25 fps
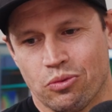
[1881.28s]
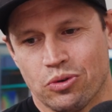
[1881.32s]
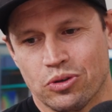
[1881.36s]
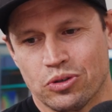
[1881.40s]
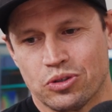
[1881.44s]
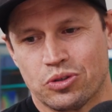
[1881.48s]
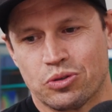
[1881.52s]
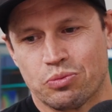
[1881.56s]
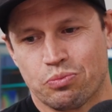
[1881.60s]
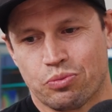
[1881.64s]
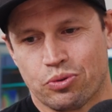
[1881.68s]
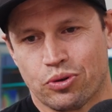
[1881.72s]

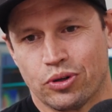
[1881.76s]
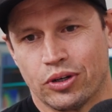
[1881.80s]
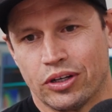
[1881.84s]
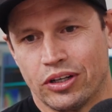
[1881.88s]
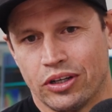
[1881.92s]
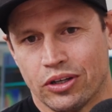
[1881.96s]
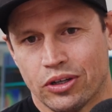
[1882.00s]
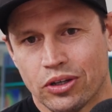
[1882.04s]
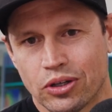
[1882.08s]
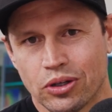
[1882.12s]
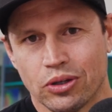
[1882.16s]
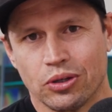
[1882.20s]
was
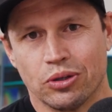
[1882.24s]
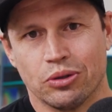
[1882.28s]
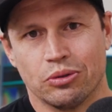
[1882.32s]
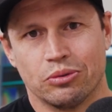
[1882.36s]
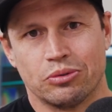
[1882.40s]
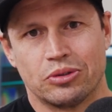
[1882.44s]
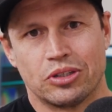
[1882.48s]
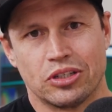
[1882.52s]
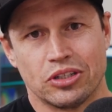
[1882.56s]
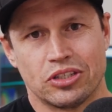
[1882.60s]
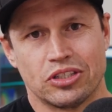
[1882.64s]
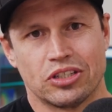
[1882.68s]
pretty cool
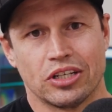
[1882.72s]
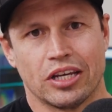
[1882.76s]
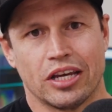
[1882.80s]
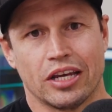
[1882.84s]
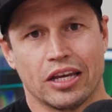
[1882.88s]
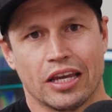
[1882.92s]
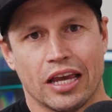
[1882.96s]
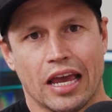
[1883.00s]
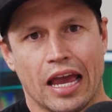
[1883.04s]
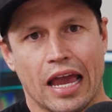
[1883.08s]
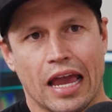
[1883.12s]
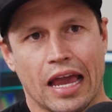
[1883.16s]
to
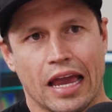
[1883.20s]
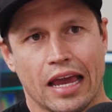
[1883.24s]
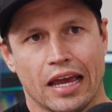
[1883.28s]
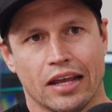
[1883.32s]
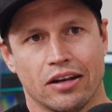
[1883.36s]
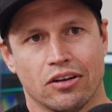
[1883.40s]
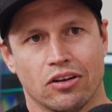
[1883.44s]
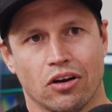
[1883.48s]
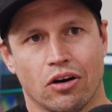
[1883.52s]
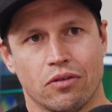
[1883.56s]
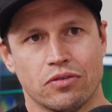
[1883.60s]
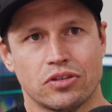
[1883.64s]
see.
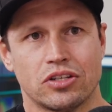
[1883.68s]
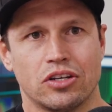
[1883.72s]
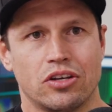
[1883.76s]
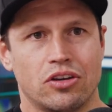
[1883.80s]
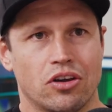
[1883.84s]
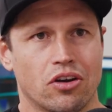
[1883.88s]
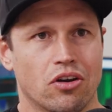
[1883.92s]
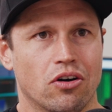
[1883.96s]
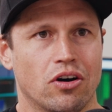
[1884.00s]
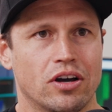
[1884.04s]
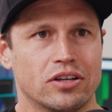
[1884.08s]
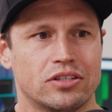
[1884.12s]
And obviously
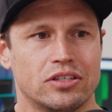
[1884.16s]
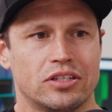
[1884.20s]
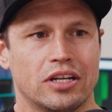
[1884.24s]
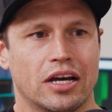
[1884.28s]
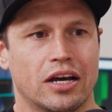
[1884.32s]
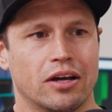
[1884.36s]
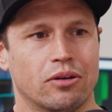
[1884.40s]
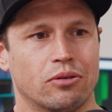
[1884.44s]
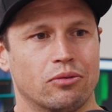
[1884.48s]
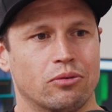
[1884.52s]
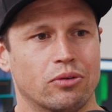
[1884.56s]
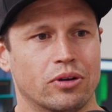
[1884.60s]
you guys have
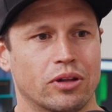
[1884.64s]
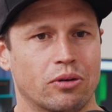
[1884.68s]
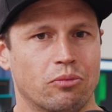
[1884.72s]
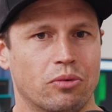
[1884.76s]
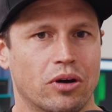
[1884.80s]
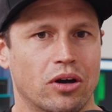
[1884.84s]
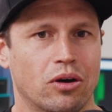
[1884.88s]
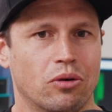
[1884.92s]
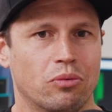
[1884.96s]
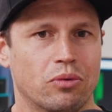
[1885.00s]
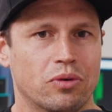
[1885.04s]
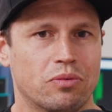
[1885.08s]
done really
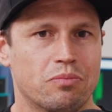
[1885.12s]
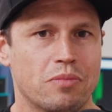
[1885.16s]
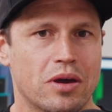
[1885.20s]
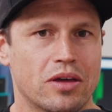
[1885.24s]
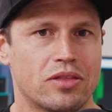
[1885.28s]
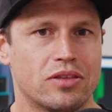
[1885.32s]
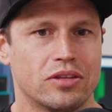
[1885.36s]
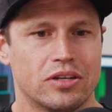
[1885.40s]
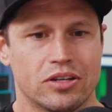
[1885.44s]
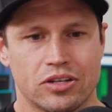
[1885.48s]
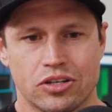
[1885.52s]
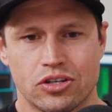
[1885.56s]
well with
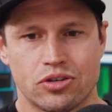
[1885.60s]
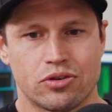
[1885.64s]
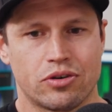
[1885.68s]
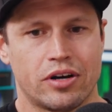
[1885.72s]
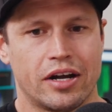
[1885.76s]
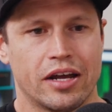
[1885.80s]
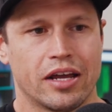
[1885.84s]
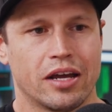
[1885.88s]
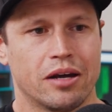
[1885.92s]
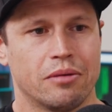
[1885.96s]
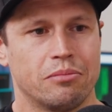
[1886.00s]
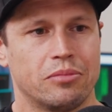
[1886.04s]
Method in
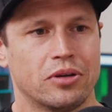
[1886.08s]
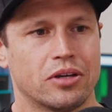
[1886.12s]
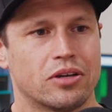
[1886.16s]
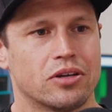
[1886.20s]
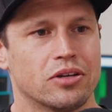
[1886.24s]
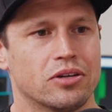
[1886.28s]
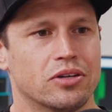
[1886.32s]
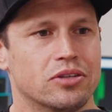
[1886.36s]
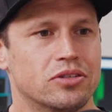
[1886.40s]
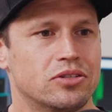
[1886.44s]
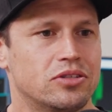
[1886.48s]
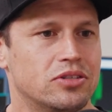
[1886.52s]
Australia,
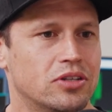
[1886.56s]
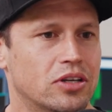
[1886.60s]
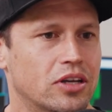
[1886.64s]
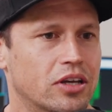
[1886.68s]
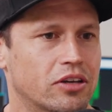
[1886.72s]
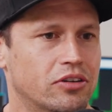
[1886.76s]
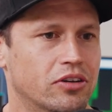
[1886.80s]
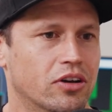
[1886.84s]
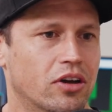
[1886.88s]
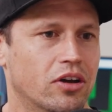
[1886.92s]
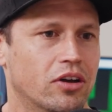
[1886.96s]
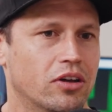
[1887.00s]
because,
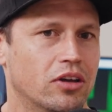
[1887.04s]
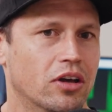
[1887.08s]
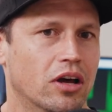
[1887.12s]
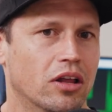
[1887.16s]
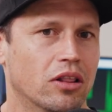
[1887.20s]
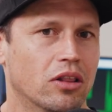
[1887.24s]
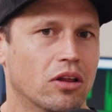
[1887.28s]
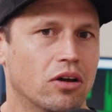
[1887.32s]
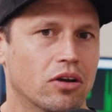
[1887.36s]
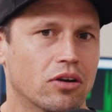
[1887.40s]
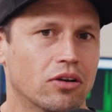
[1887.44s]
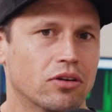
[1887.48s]
a
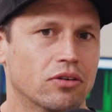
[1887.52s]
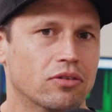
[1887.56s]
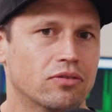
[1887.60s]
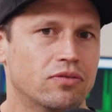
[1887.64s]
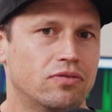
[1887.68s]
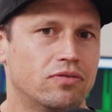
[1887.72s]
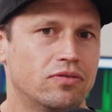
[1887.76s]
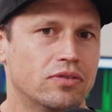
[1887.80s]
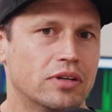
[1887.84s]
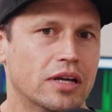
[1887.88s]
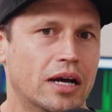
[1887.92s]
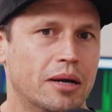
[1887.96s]
lot
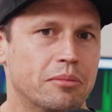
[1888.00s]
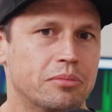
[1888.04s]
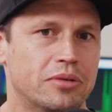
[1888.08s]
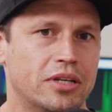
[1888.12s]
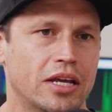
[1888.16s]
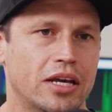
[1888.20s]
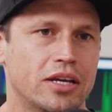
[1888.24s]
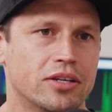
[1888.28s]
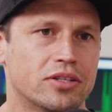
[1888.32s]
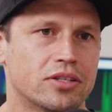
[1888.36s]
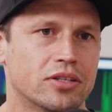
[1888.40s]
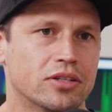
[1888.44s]
of
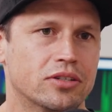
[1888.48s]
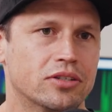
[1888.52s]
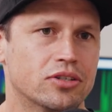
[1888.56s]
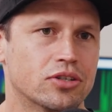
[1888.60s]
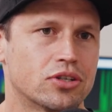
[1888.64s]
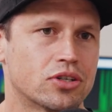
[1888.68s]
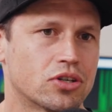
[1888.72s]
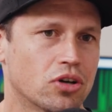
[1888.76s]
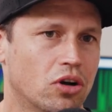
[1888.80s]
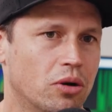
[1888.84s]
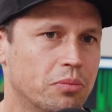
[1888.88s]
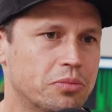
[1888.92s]
decent
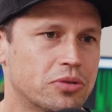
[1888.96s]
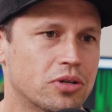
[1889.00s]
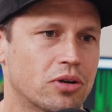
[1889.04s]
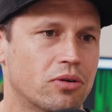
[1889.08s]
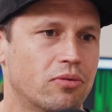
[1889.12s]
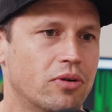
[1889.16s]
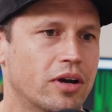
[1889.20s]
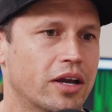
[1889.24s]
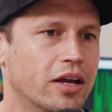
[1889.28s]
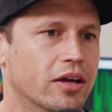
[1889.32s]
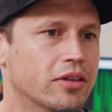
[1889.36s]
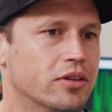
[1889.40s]
shops
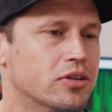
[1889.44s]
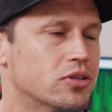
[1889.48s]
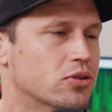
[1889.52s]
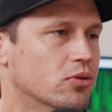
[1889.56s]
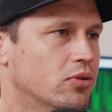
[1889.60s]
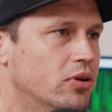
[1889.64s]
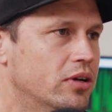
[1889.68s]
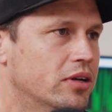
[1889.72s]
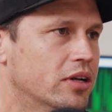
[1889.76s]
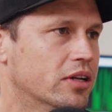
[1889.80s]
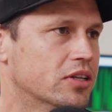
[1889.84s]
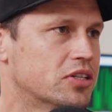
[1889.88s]
around the
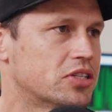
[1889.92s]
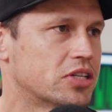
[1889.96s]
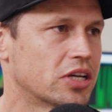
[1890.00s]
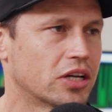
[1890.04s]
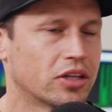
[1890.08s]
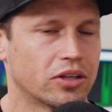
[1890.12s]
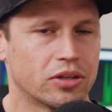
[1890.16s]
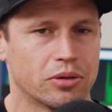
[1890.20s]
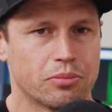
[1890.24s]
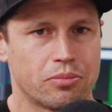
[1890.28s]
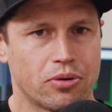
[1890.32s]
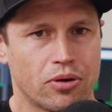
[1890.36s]
joint are
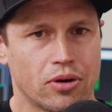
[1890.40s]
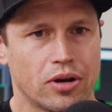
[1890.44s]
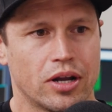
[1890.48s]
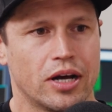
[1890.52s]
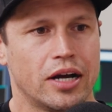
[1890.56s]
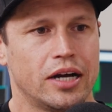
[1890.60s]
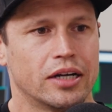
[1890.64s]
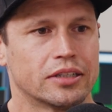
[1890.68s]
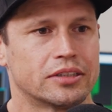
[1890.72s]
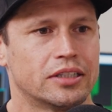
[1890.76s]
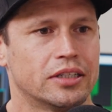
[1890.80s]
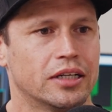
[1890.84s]
selling the
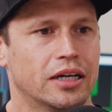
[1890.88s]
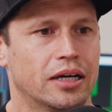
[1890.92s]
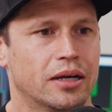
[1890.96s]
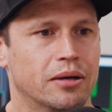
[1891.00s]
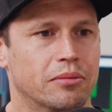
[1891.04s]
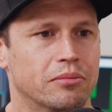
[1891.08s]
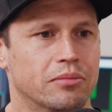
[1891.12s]
product.